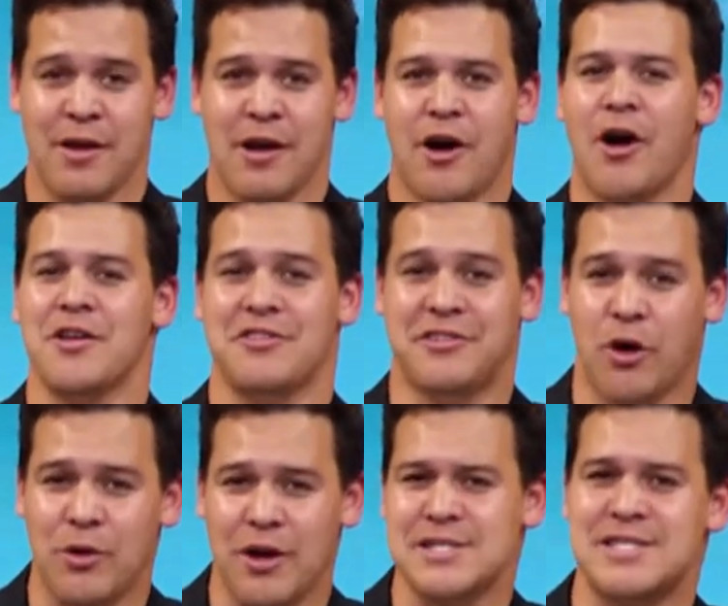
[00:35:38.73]
God has
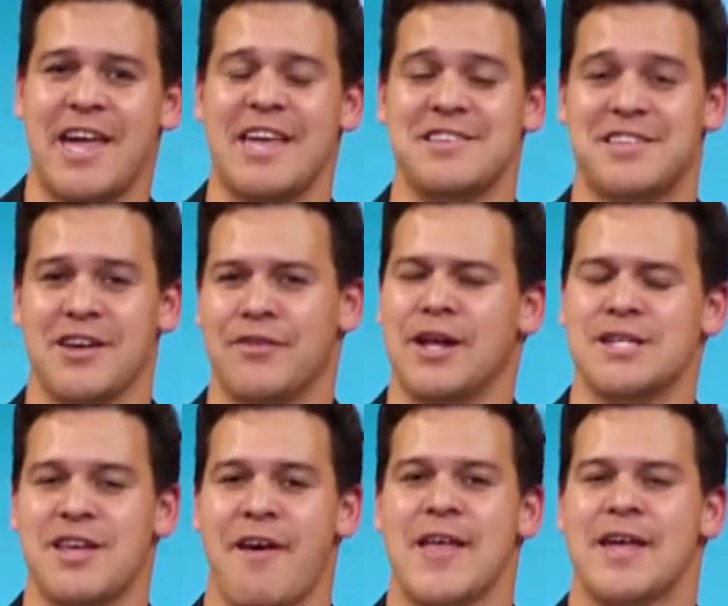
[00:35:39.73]
told us that He has given
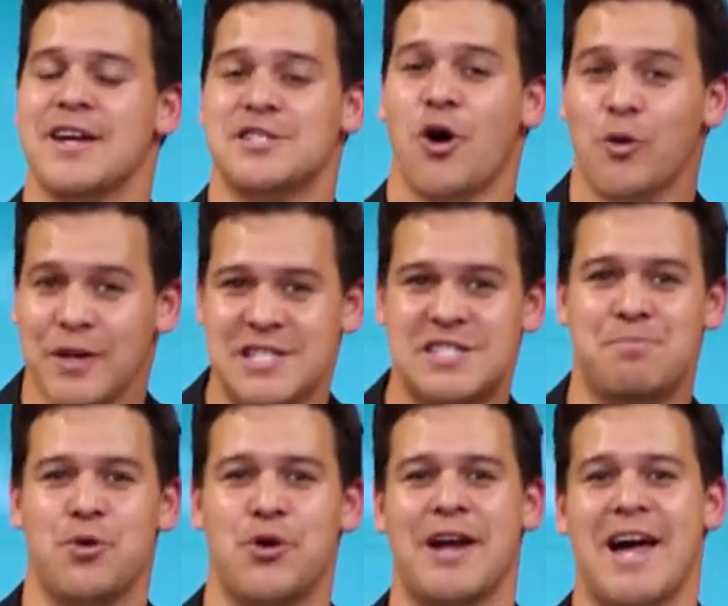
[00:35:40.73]
us His Holy
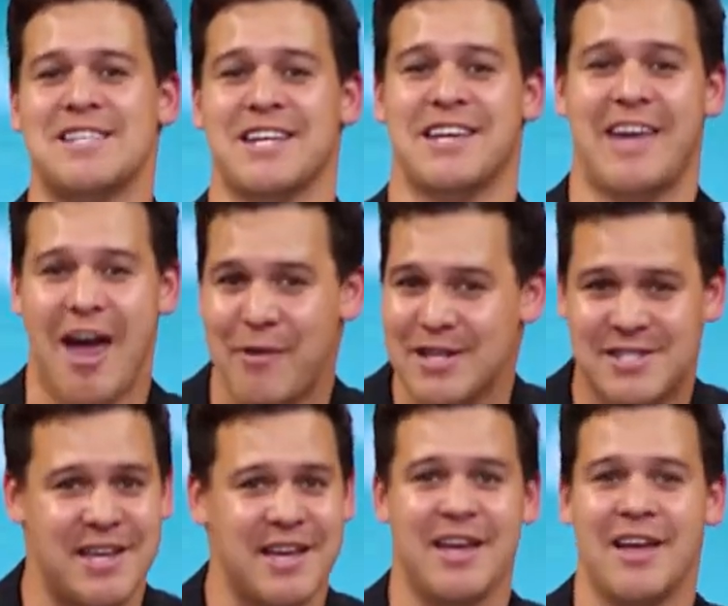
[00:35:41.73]
Spirit as a
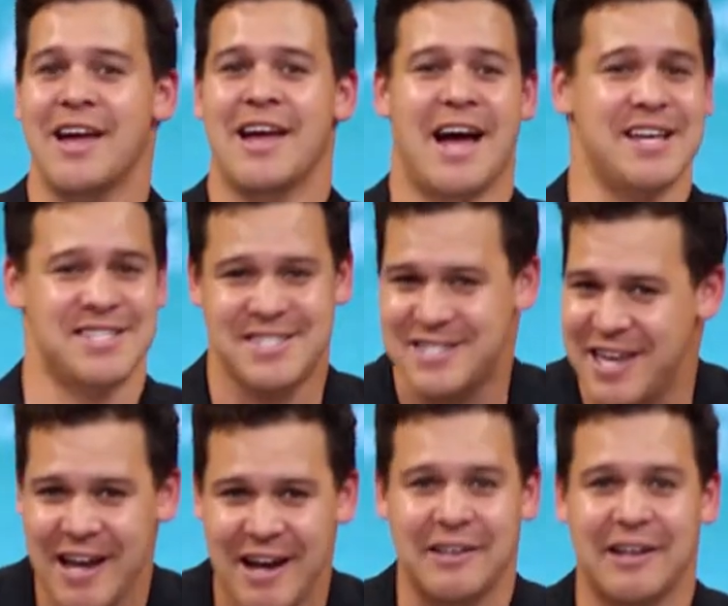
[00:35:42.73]
guarantee, a
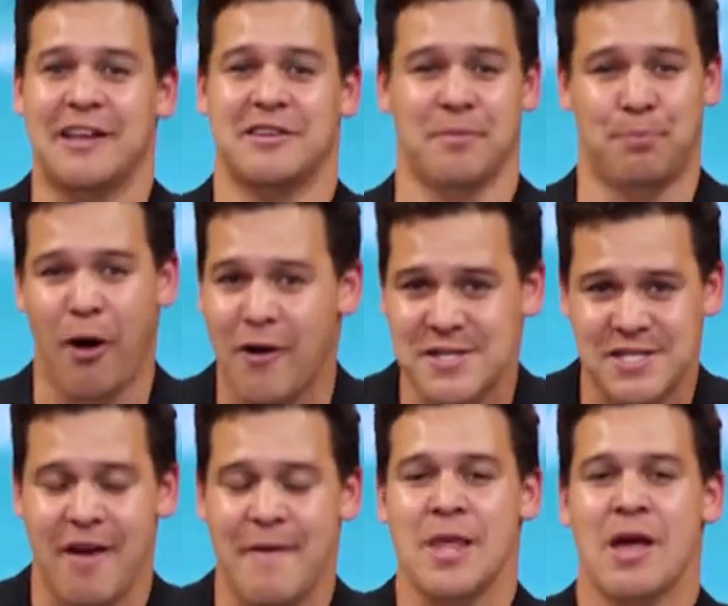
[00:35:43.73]
seal, a
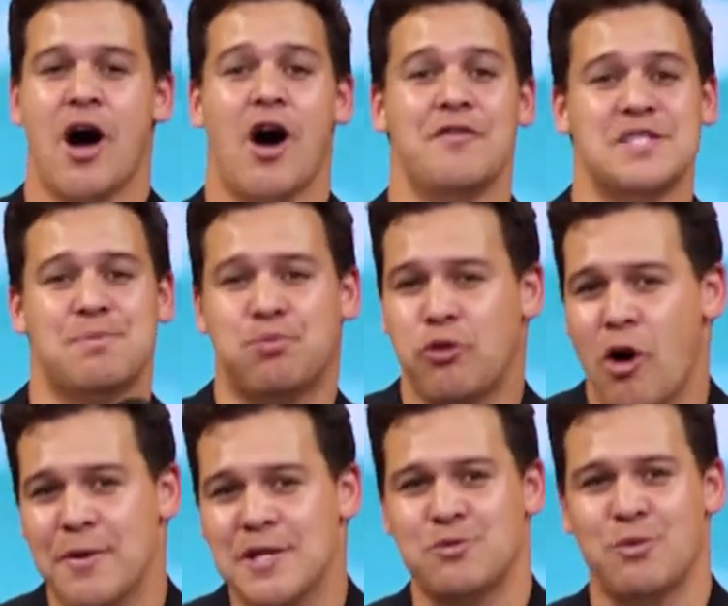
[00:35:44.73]
deposit of His
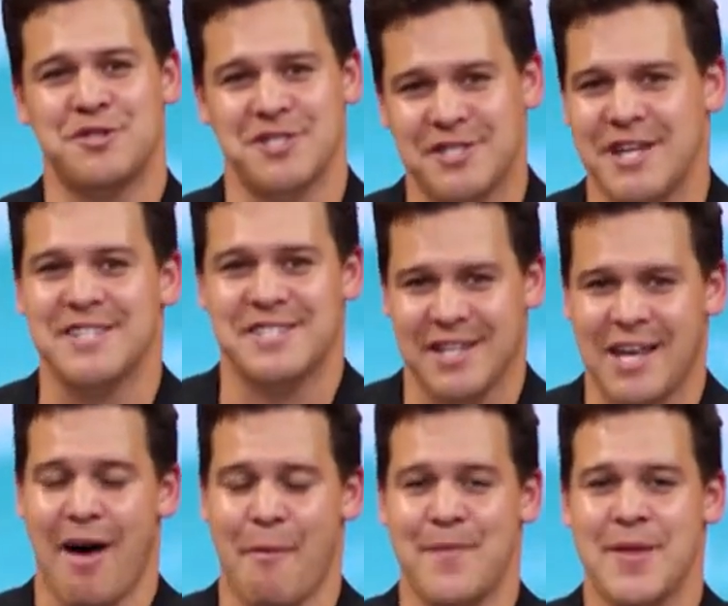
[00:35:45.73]
promise, which is yet to
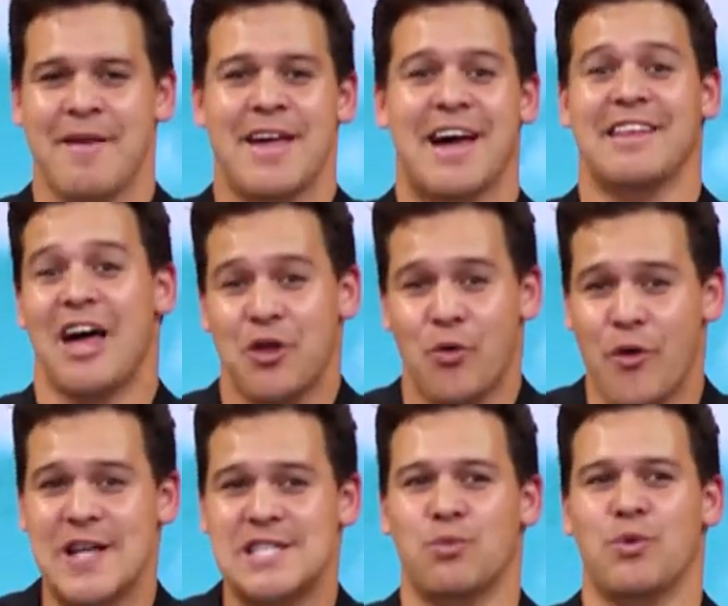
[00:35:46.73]
come. In other
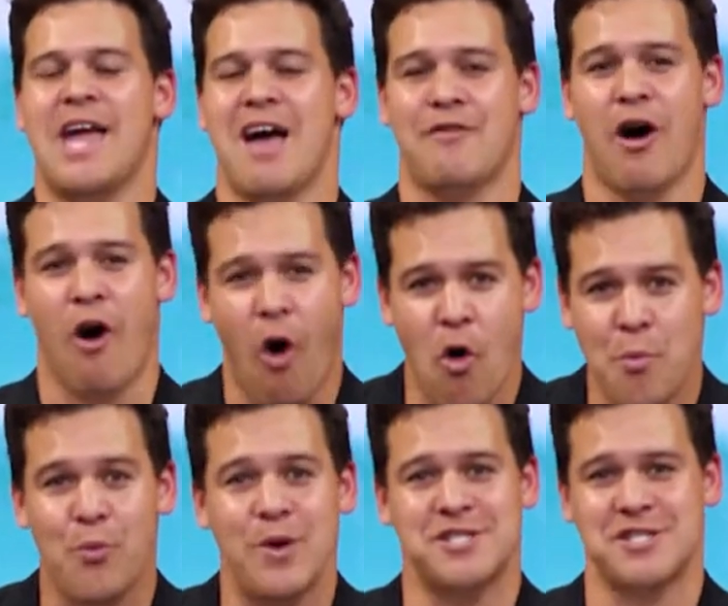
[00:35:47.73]
words, we have a
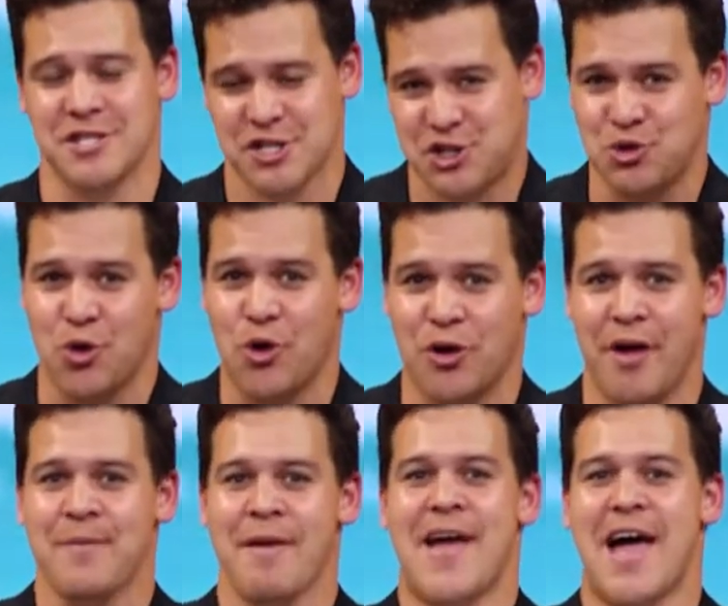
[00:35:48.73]
hope which is assured,
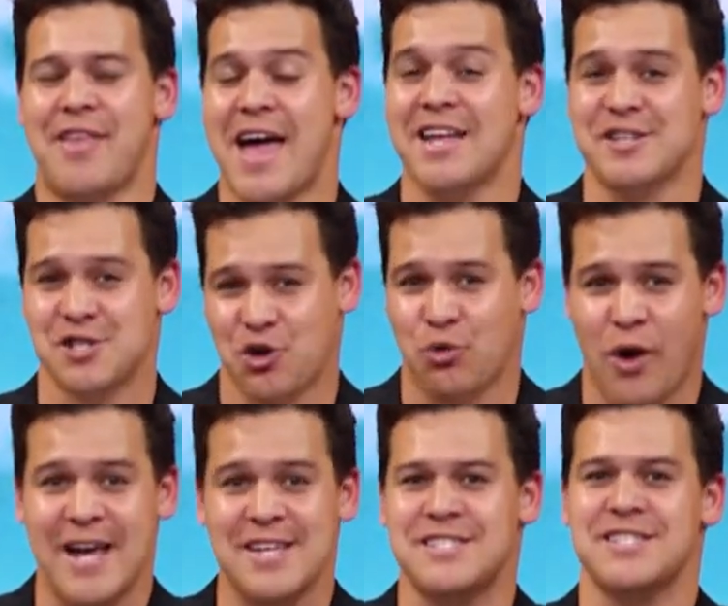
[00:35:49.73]
and that is
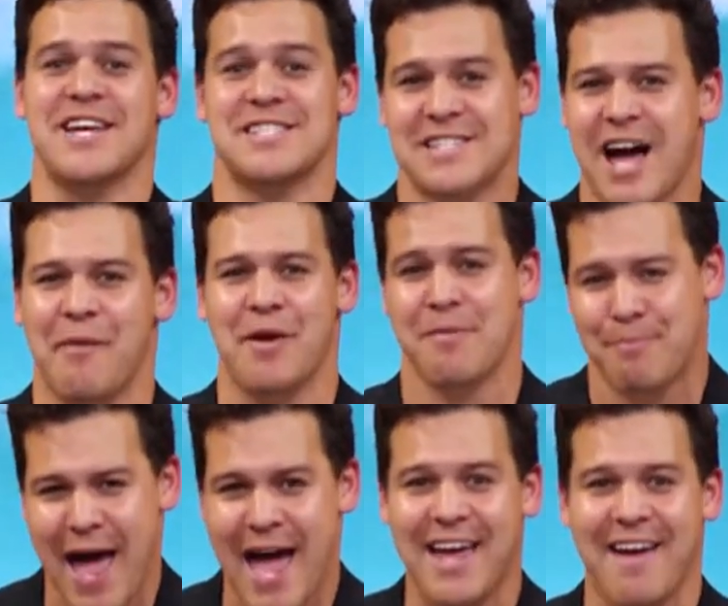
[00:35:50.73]
Christ is coming
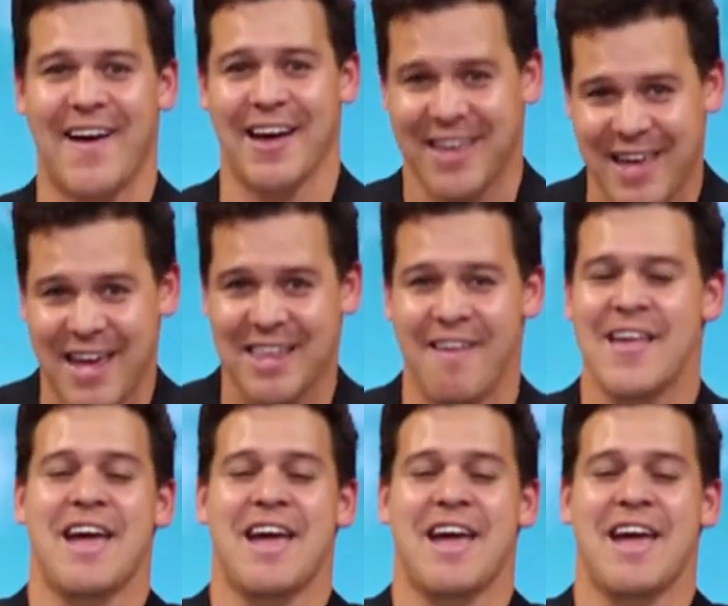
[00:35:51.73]
back again.